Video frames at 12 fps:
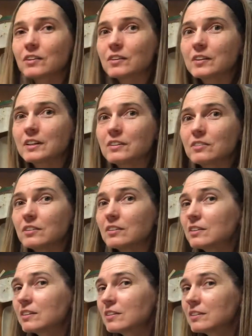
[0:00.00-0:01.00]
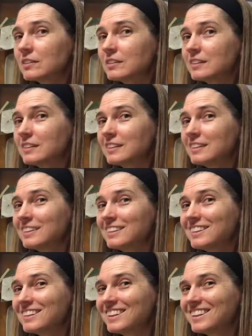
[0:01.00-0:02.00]
going to
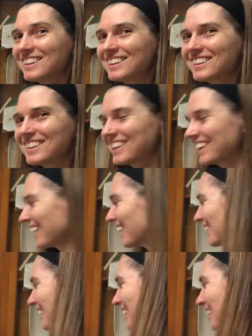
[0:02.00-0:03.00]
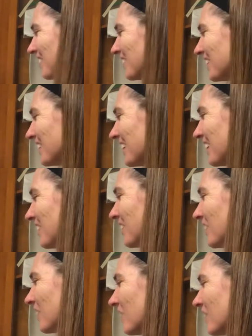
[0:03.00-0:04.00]
count them. Good.
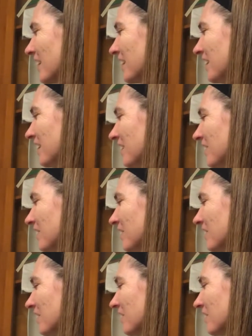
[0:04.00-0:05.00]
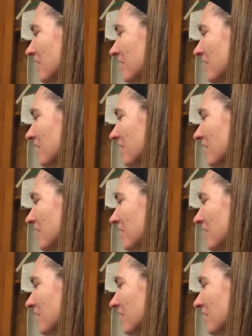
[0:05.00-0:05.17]
1, 2,